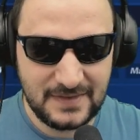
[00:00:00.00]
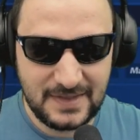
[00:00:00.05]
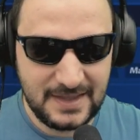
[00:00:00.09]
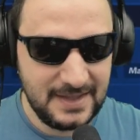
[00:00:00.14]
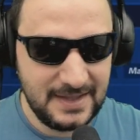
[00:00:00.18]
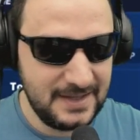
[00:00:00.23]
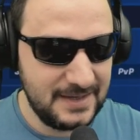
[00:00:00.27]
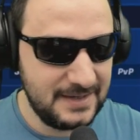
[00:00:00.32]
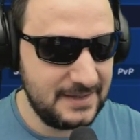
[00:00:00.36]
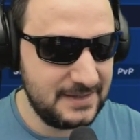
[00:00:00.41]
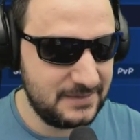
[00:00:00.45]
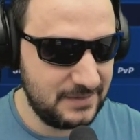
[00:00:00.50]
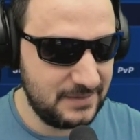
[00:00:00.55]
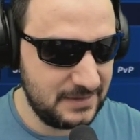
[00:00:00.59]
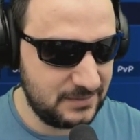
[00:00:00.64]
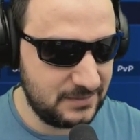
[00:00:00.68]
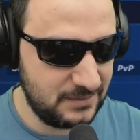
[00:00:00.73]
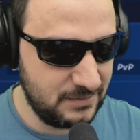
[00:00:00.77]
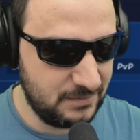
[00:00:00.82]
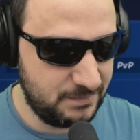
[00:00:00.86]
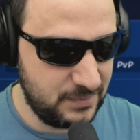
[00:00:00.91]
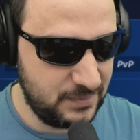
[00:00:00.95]
Let's try
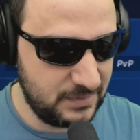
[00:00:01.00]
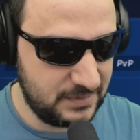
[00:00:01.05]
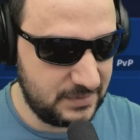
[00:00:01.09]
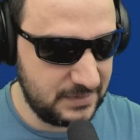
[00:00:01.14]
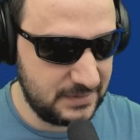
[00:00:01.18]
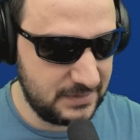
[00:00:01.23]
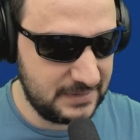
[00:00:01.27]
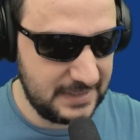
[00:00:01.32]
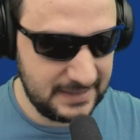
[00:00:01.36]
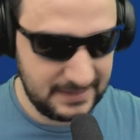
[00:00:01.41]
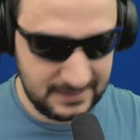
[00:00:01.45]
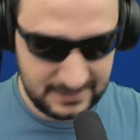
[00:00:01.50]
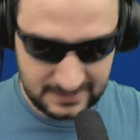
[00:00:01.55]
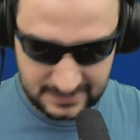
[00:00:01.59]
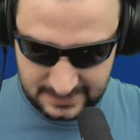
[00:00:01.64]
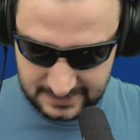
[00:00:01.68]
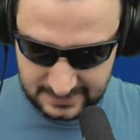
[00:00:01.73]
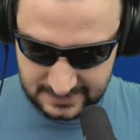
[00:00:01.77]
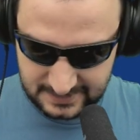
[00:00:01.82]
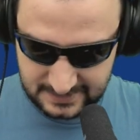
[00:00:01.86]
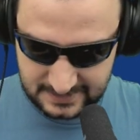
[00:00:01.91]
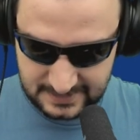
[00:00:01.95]
to put uh, that
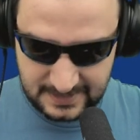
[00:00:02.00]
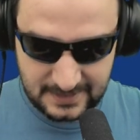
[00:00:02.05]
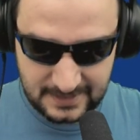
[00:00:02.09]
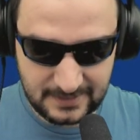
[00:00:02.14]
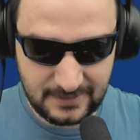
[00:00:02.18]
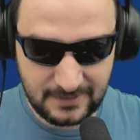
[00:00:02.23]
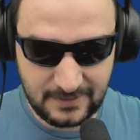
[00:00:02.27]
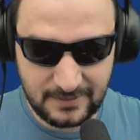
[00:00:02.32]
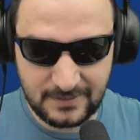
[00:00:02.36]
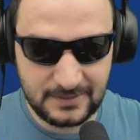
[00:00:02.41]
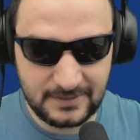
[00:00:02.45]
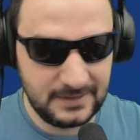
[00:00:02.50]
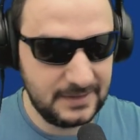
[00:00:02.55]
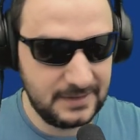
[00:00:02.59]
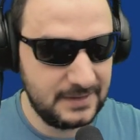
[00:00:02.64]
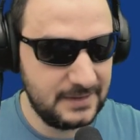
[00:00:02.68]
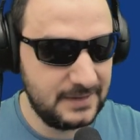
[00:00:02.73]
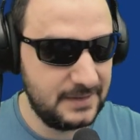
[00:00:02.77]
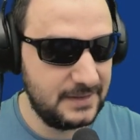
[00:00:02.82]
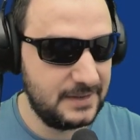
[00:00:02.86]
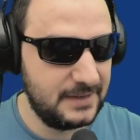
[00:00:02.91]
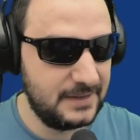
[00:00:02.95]
render scale on
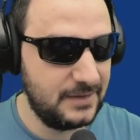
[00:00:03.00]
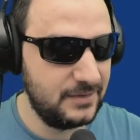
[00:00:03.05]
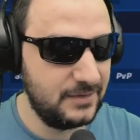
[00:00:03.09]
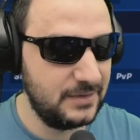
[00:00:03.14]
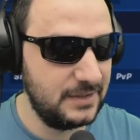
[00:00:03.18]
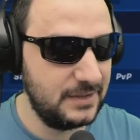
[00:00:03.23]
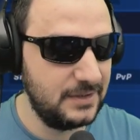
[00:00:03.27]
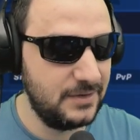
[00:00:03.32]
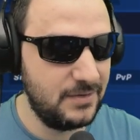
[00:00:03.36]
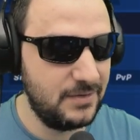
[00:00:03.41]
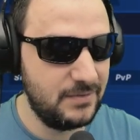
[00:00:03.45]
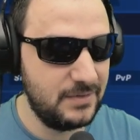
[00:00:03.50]
uh, on the lower.